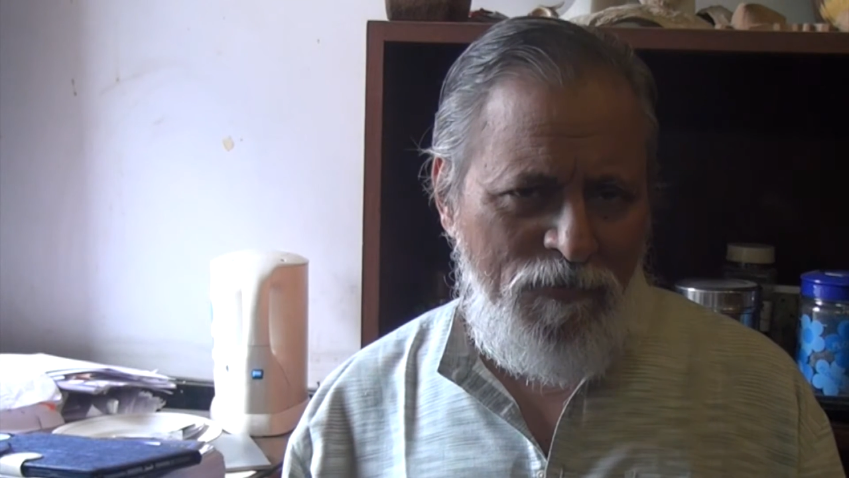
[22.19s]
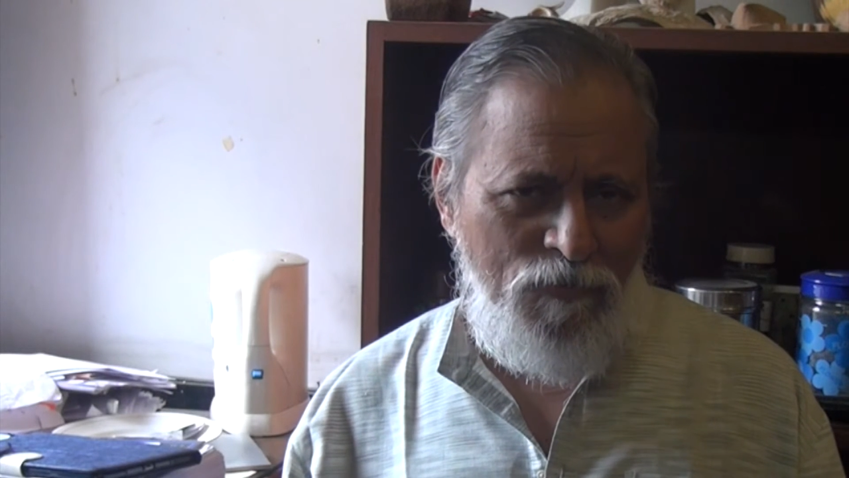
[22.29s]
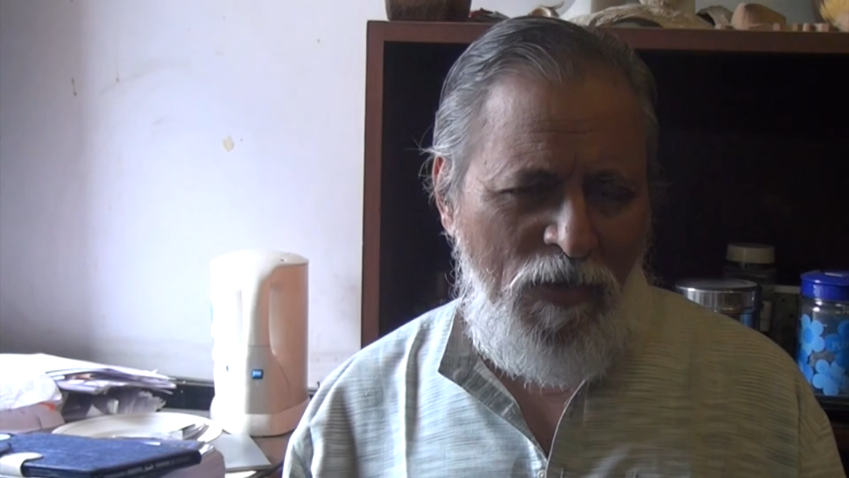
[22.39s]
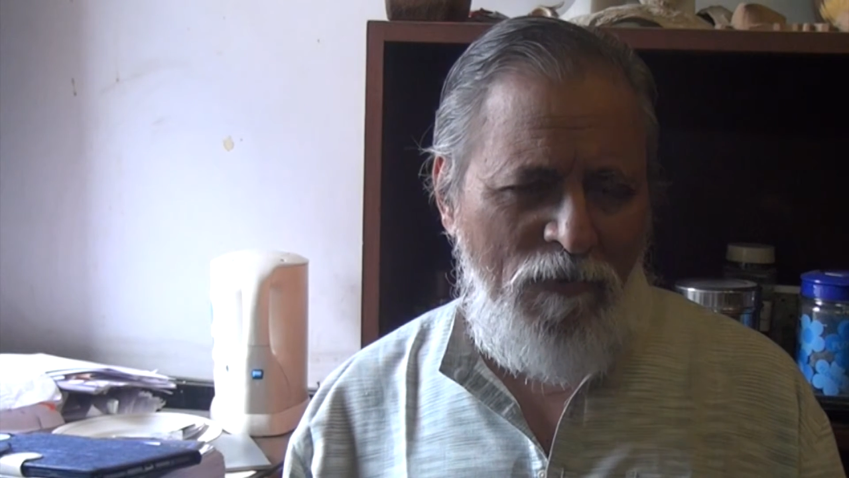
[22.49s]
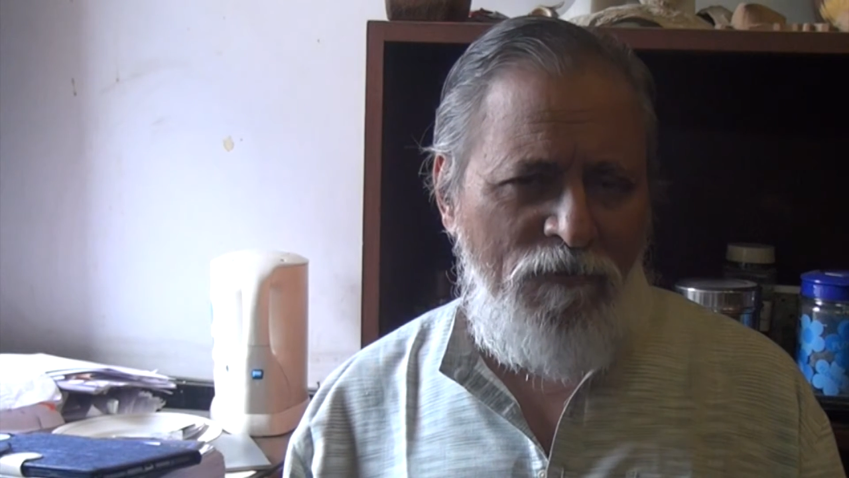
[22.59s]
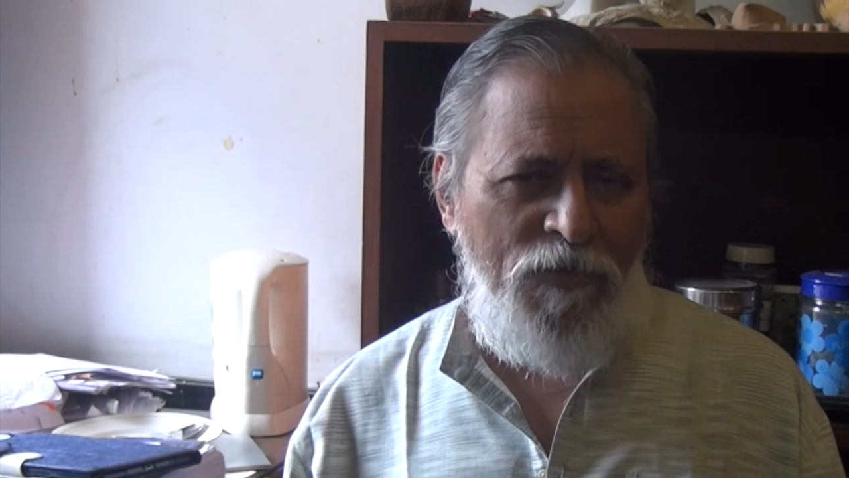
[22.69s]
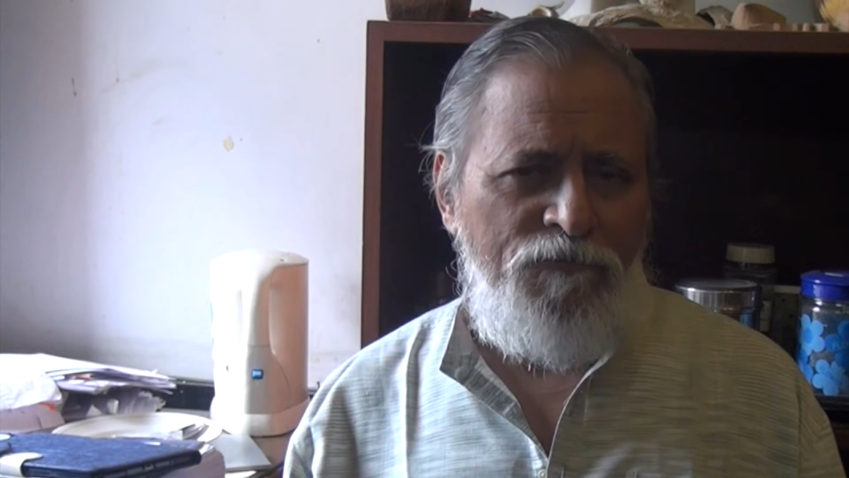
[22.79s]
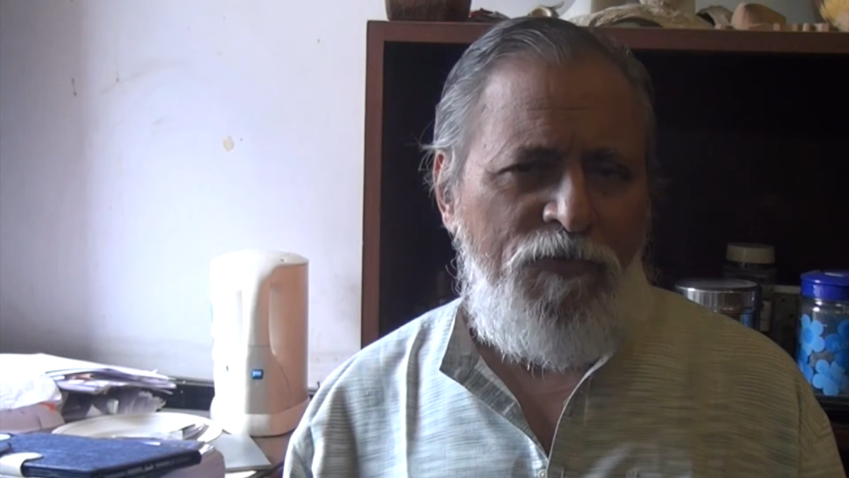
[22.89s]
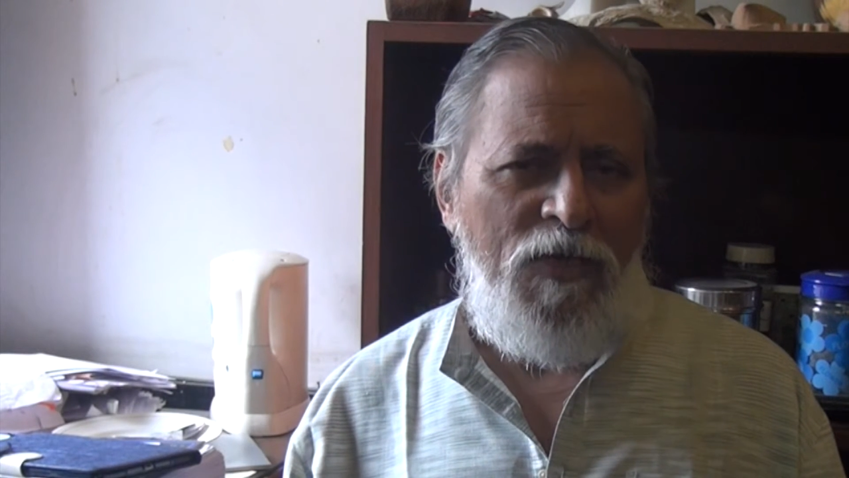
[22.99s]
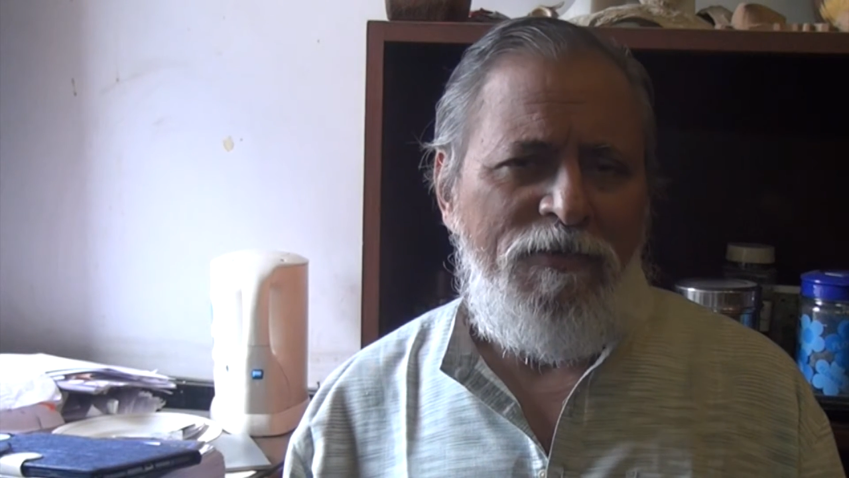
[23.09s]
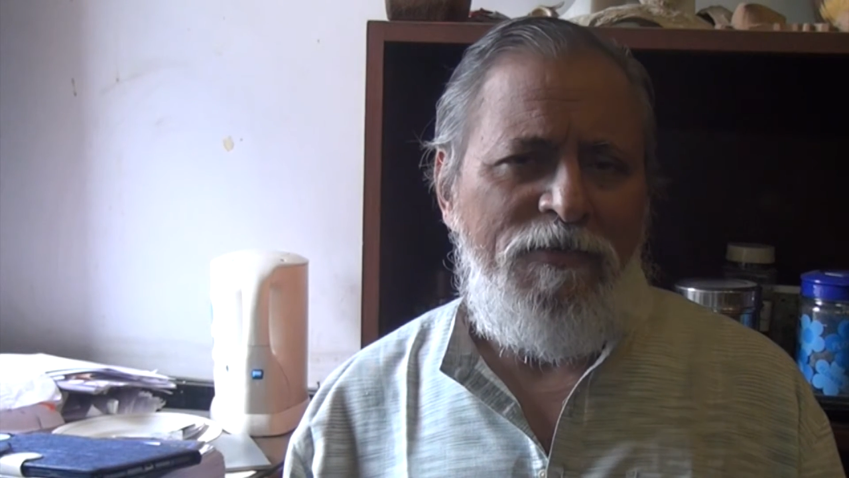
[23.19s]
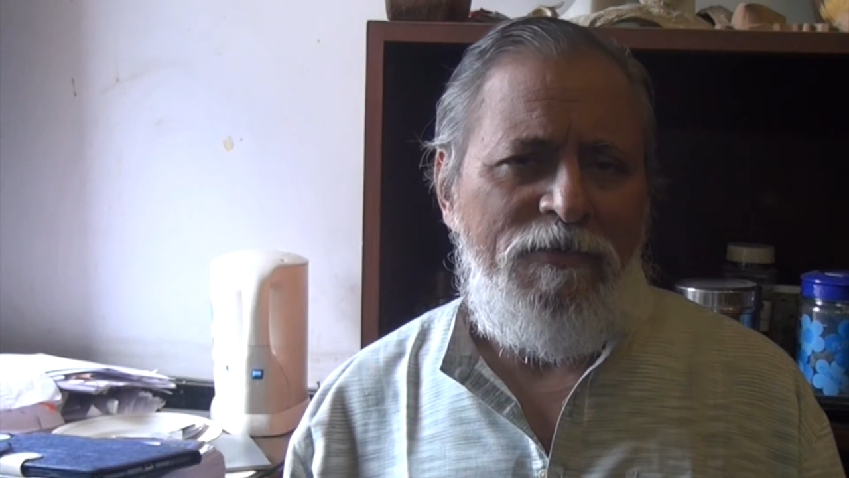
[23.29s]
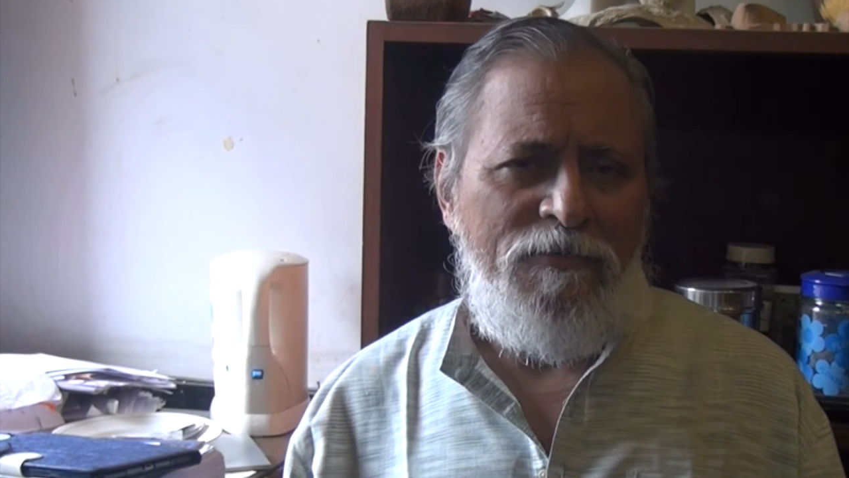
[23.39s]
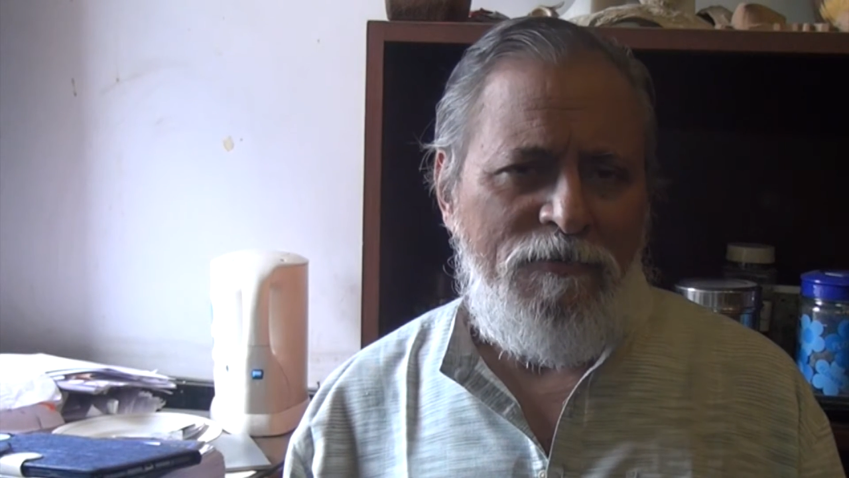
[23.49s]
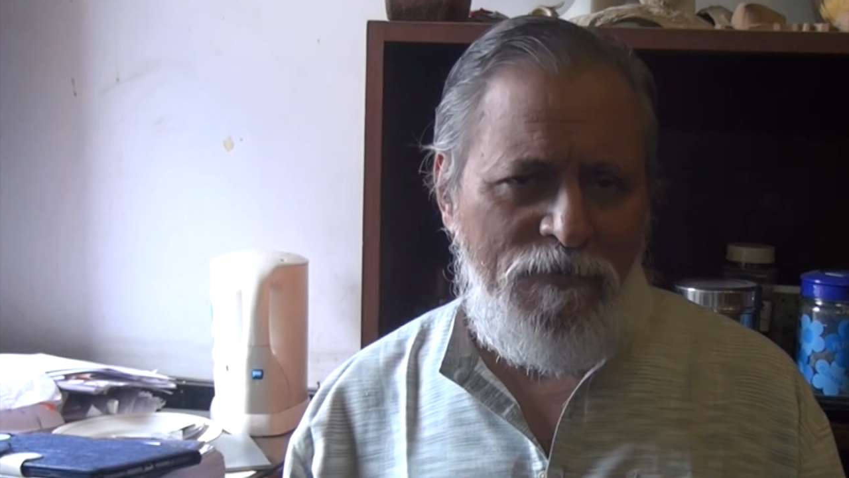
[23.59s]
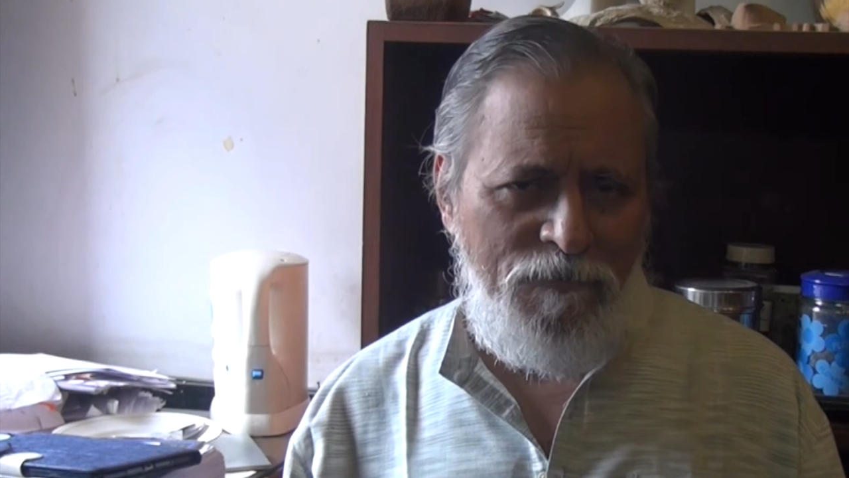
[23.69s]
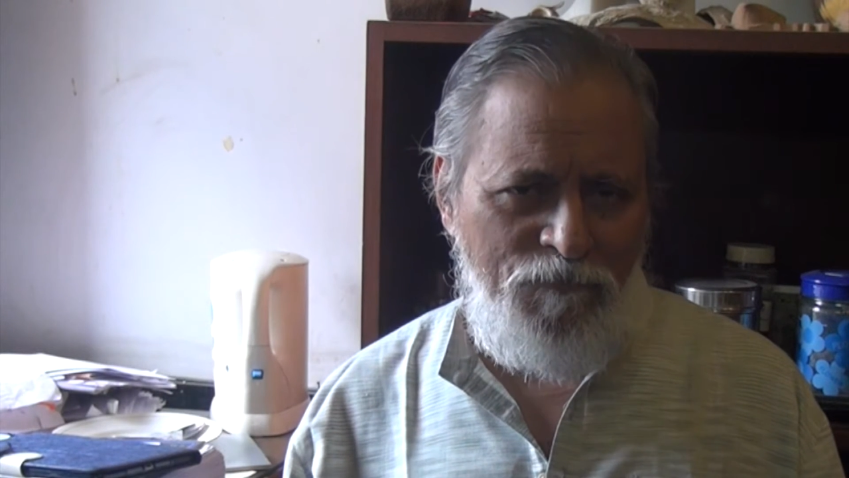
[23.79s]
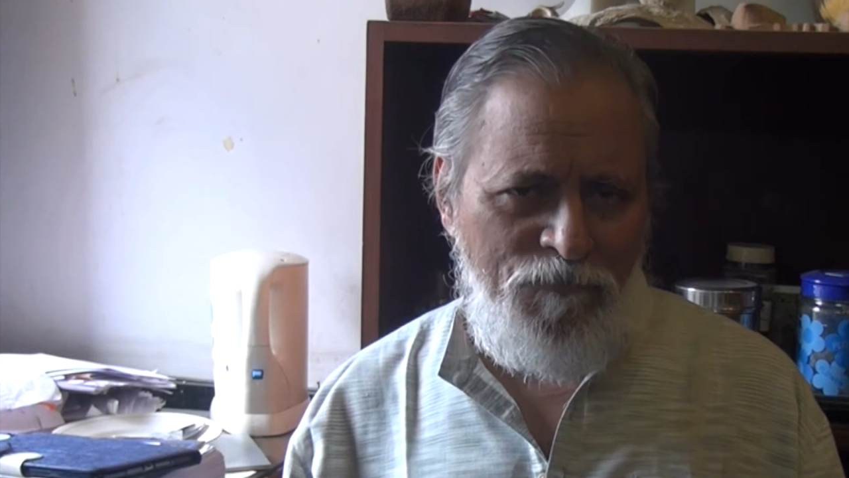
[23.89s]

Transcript: to have lived for 100 years.